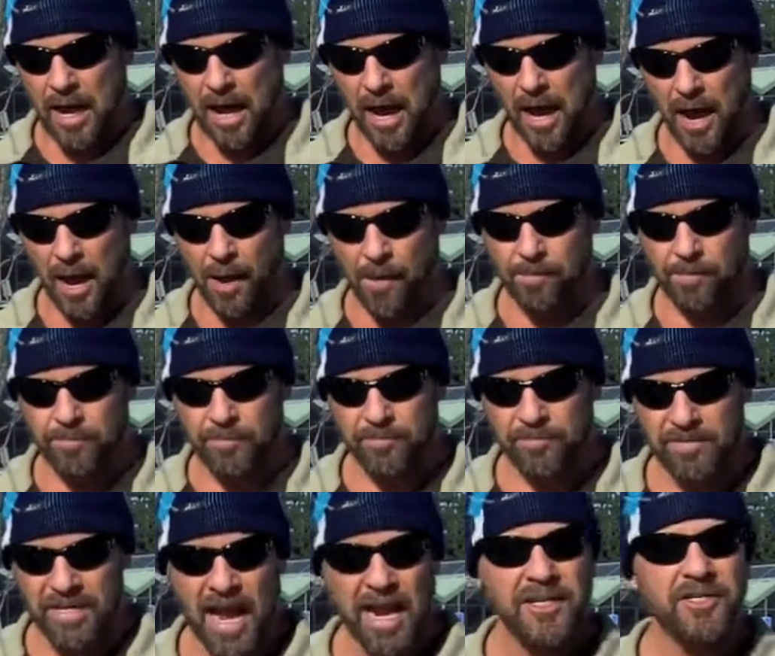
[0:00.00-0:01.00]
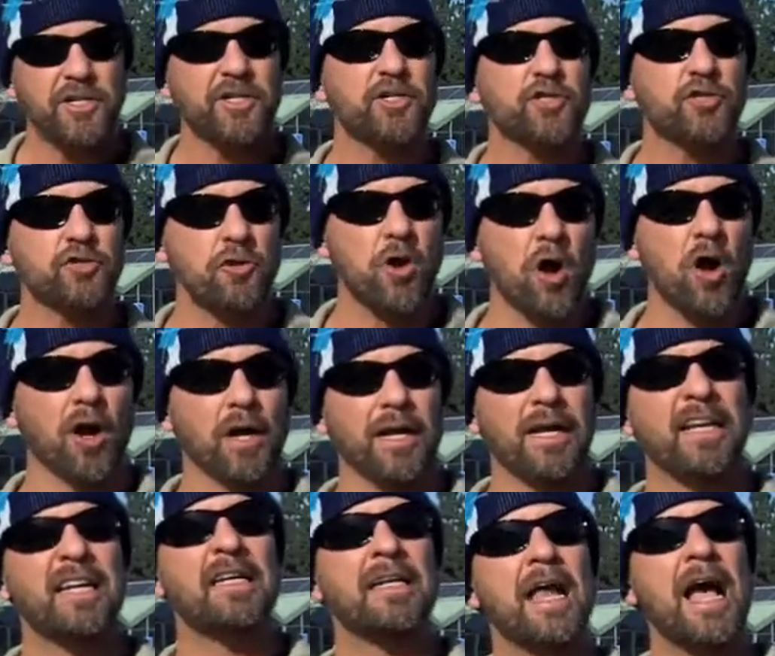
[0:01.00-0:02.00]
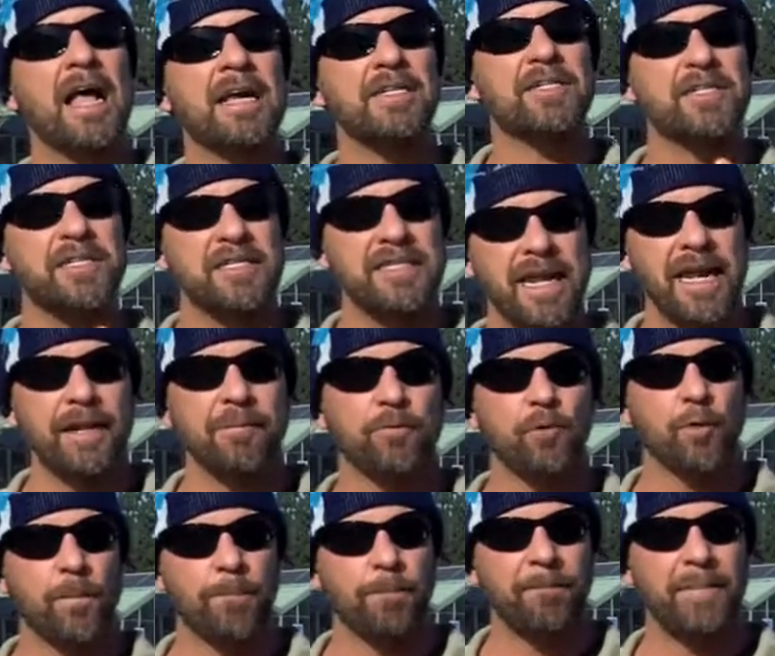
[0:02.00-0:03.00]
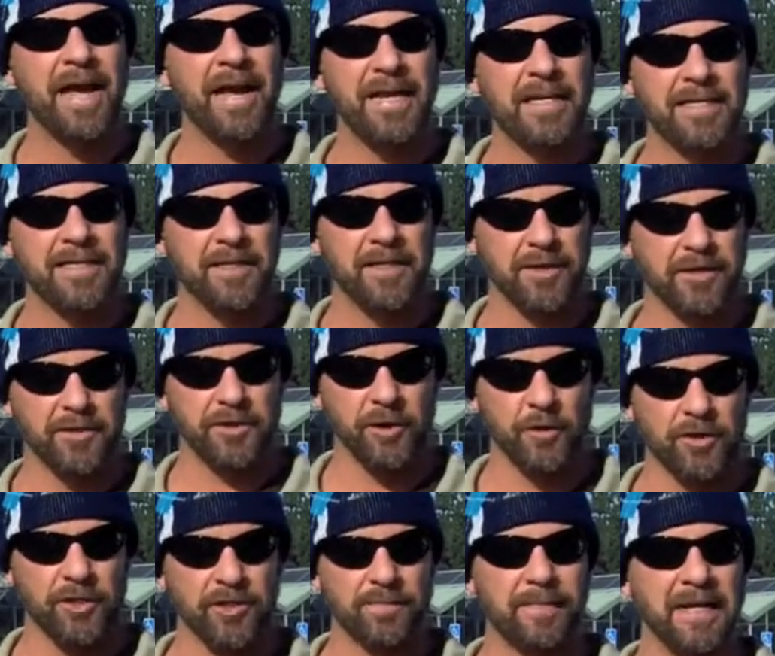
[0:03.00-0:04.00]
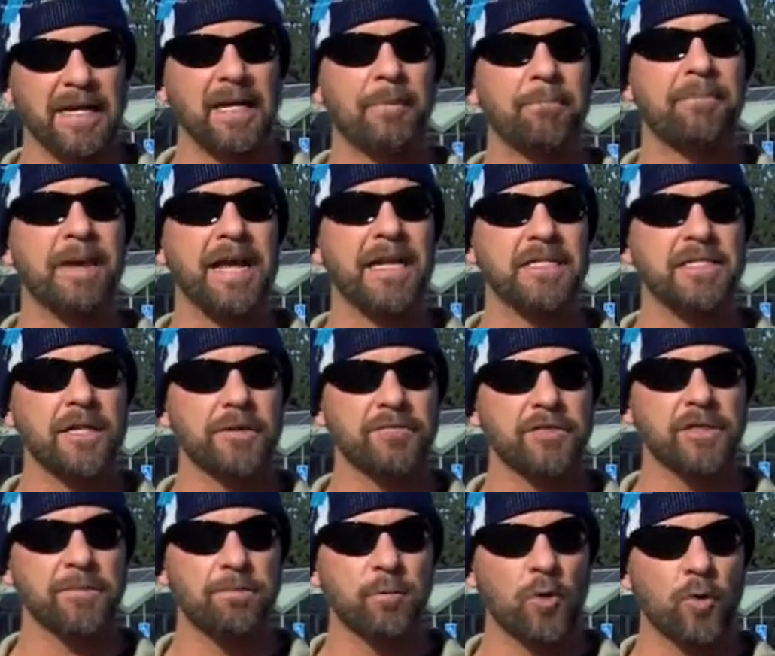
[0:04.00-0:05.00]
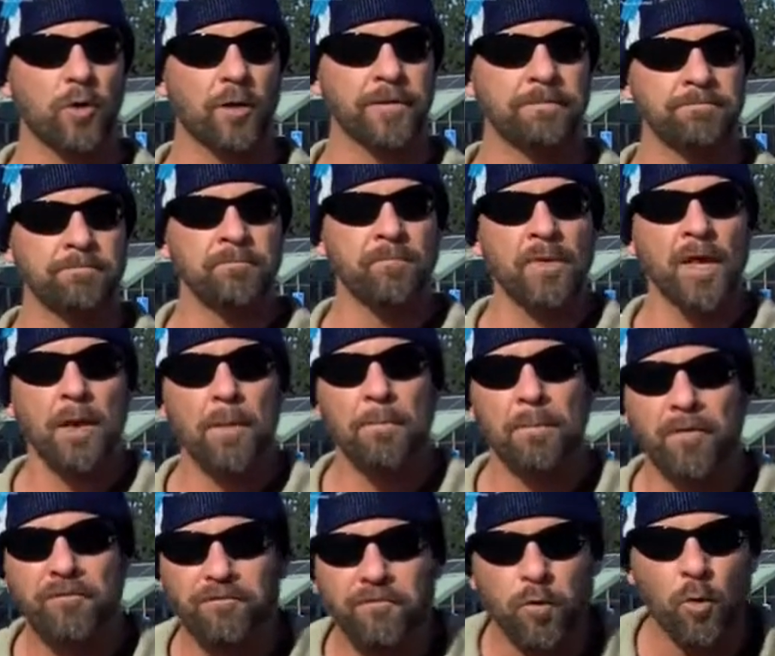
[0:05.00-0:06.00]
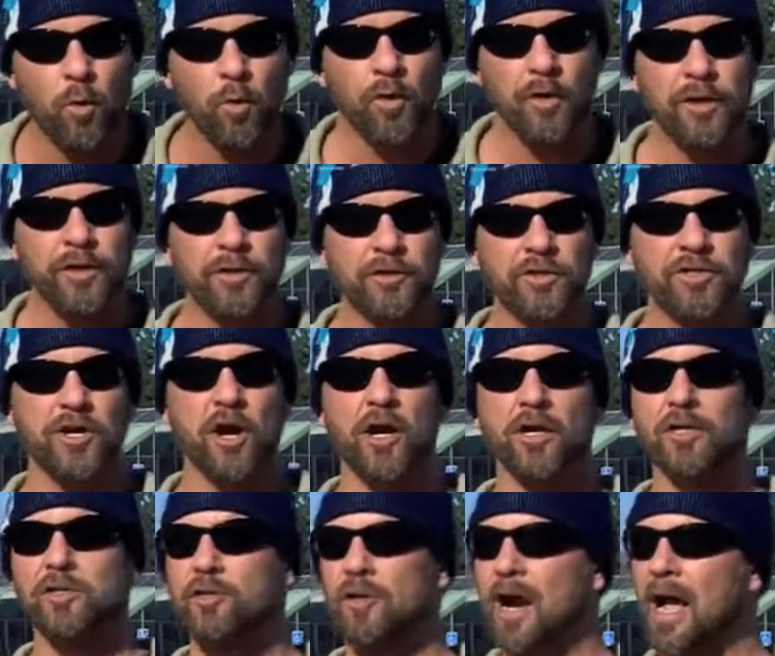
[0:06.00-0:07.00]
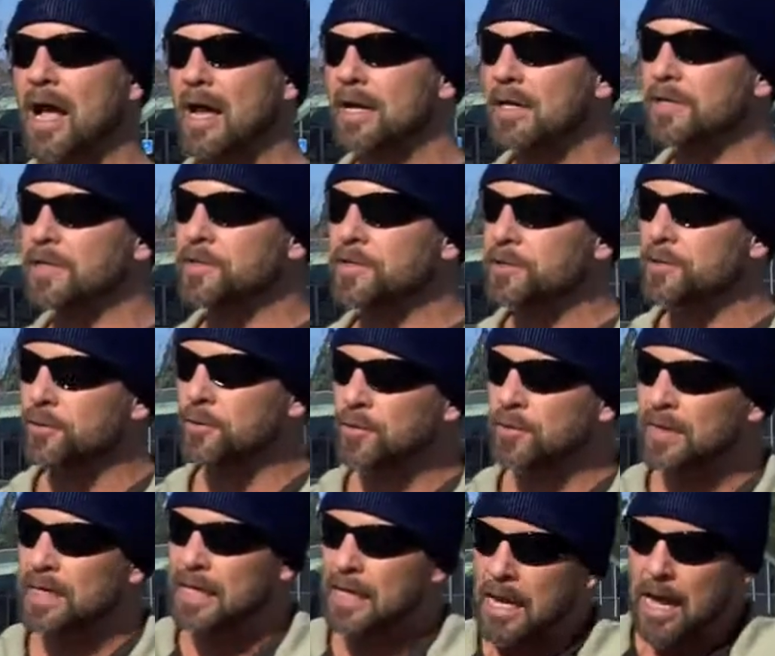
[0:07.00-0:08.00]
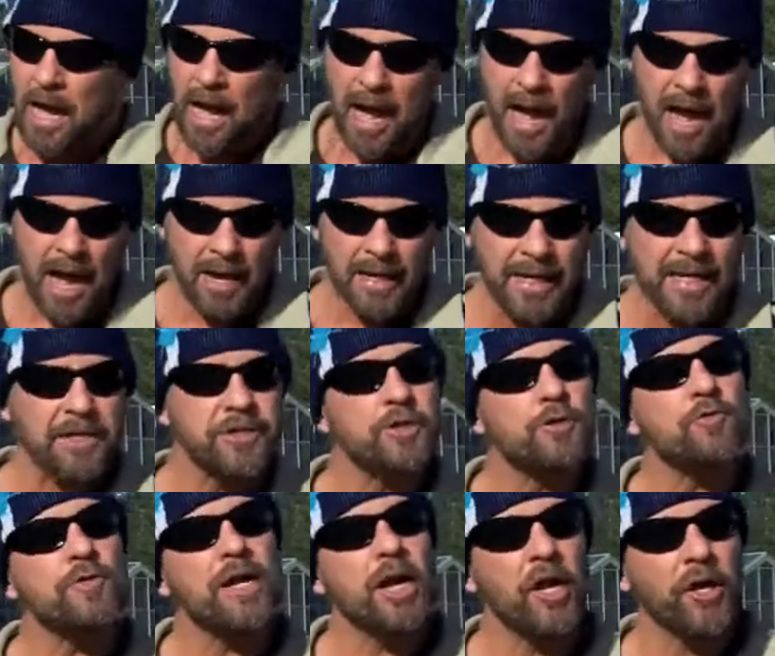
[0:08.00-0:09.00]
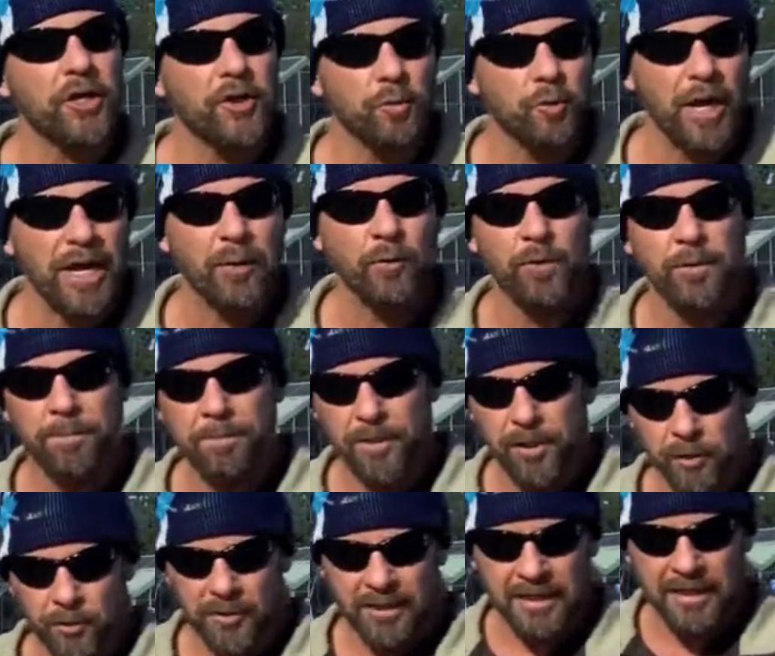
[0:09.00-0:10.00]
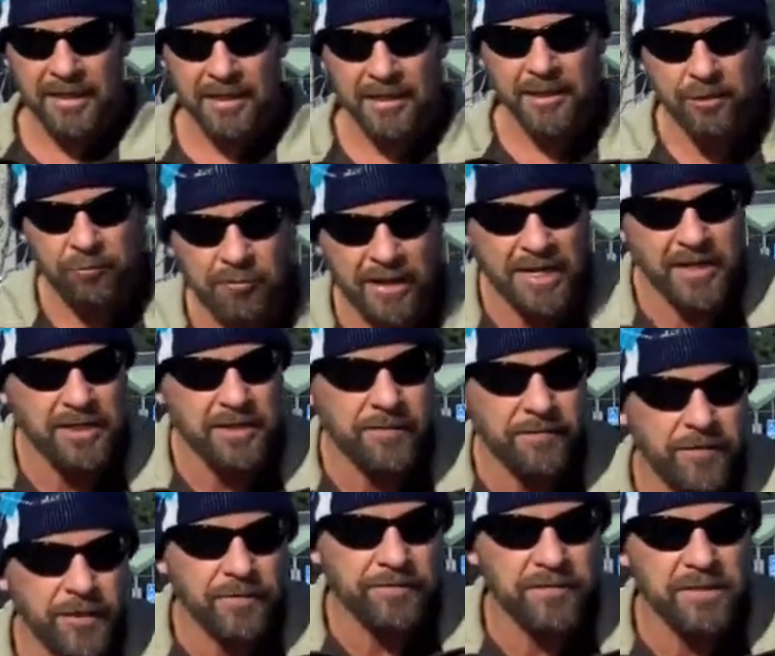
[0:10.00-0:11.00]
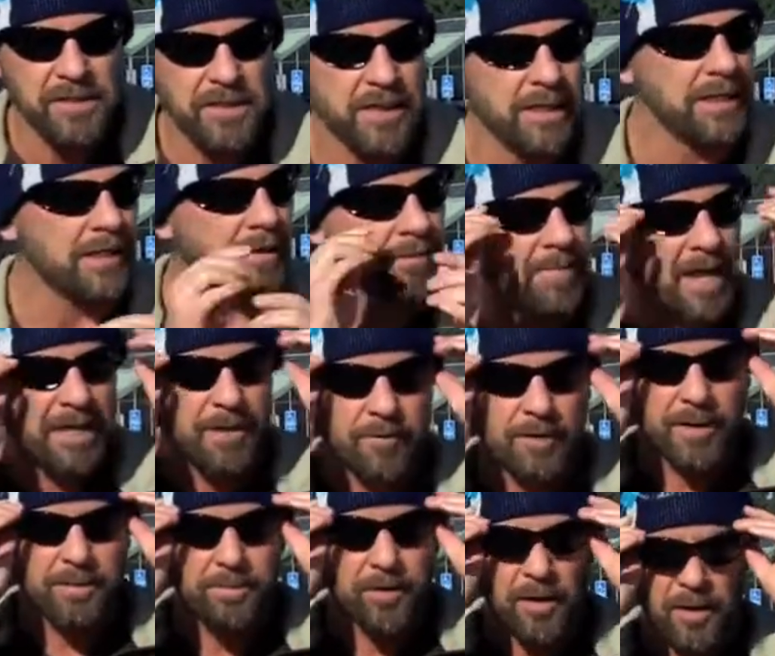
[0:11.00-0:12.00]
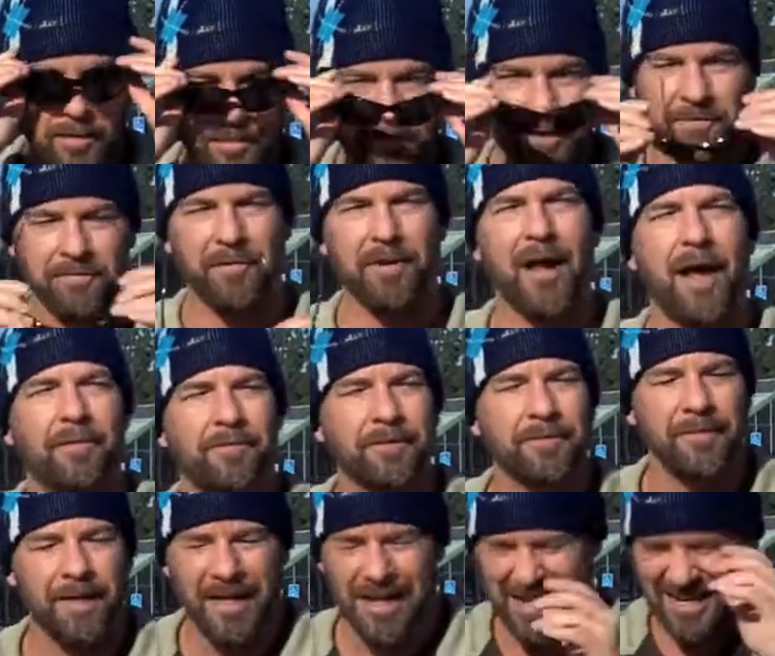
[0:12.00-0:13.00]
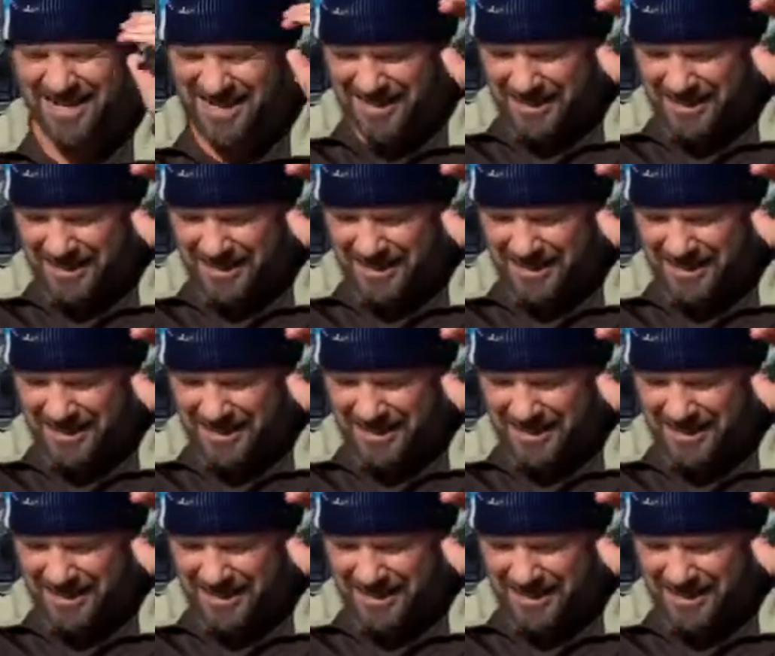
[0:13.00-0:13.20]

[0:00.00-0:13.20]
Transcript: um, nice and strong and a nice stable base, so to speak, a base of support before you start trying to uh, get too carried away with building the rest of your physique. And by the way, pardon me for having my